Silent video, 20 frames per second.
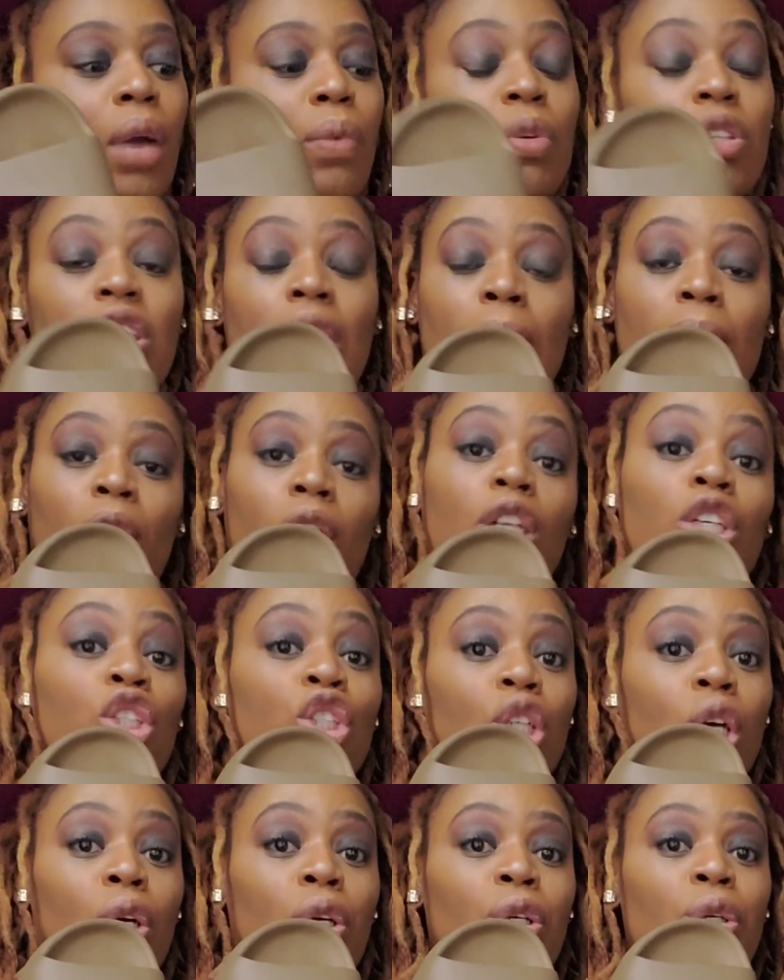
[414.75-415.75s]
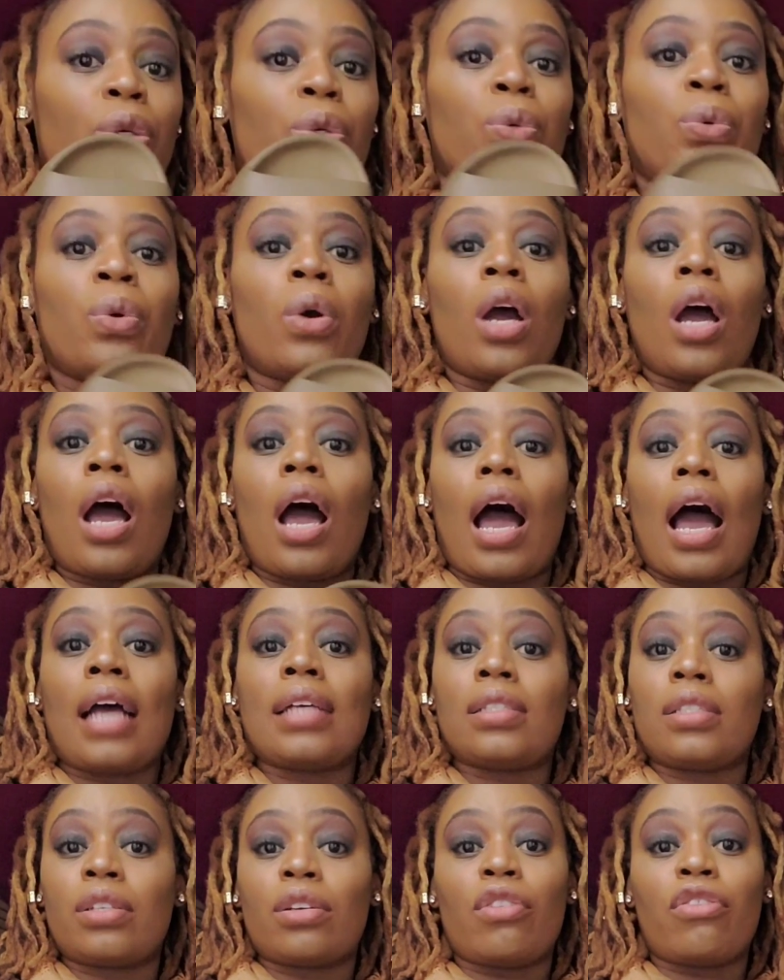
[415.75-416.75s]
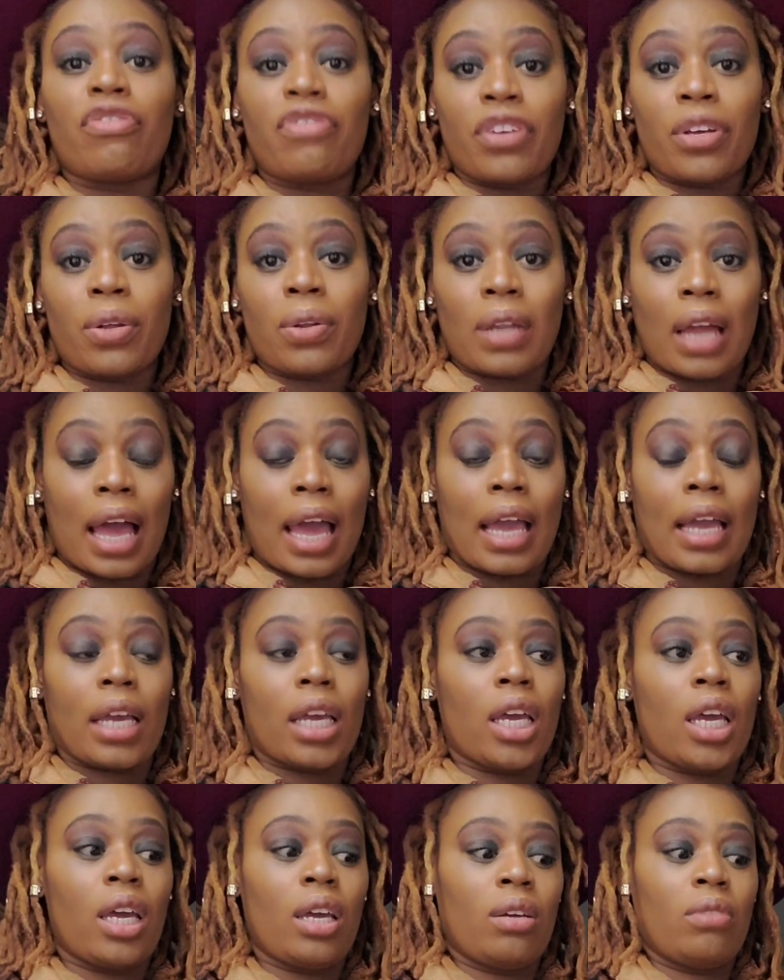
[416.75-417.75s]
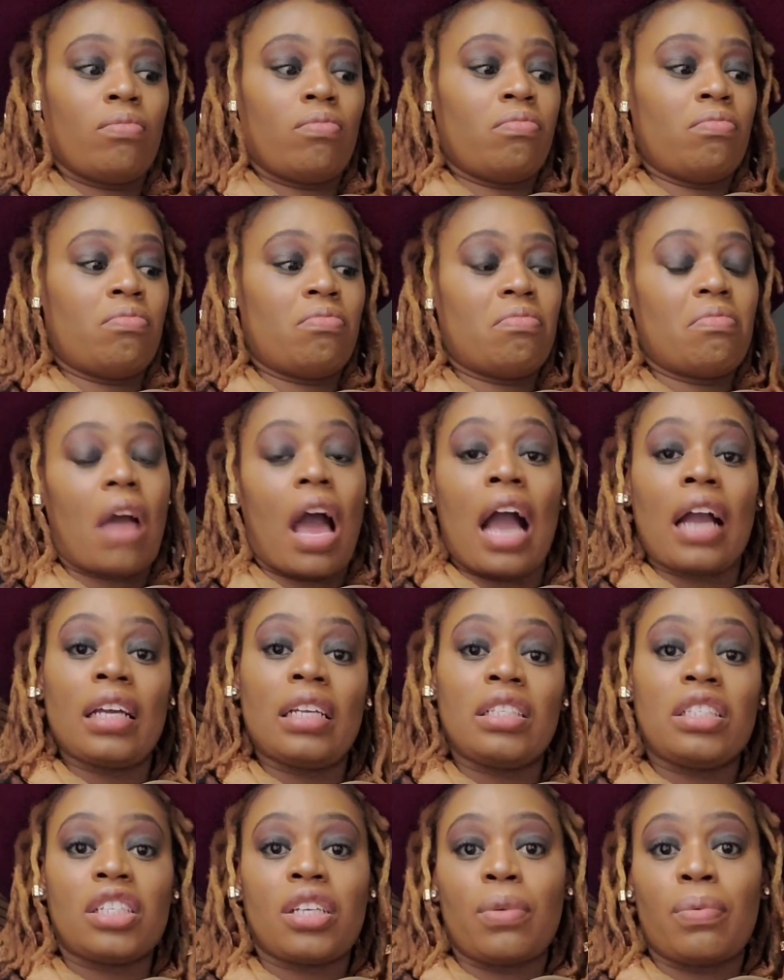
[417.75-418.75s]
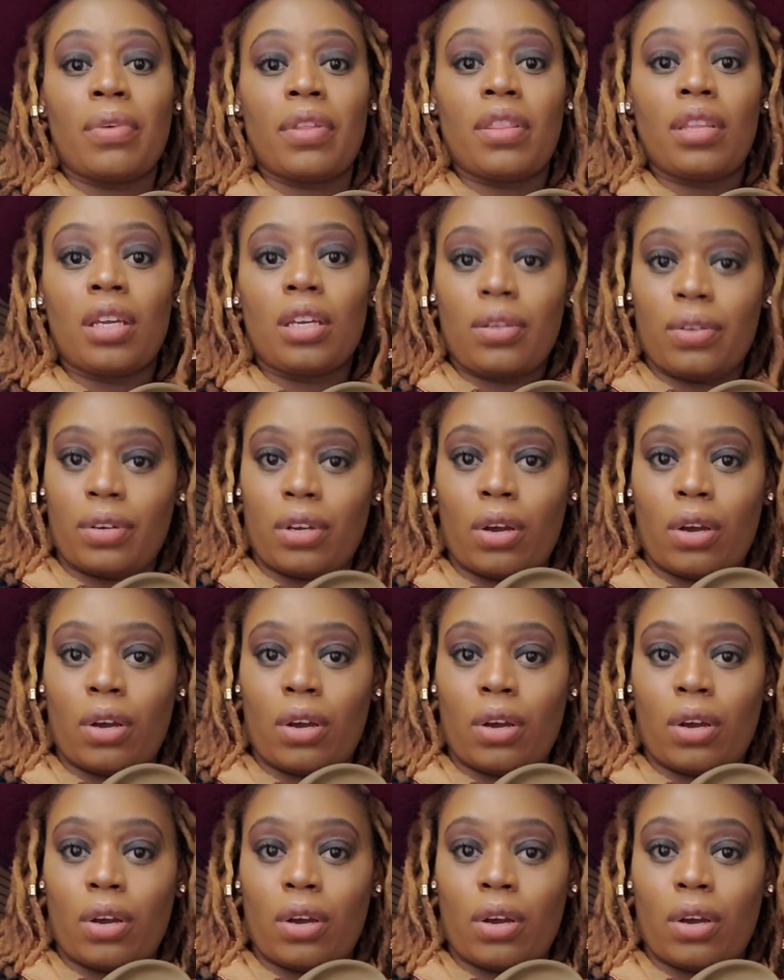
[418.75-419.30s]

which I'm going to show you, I still feel like I can deal with it.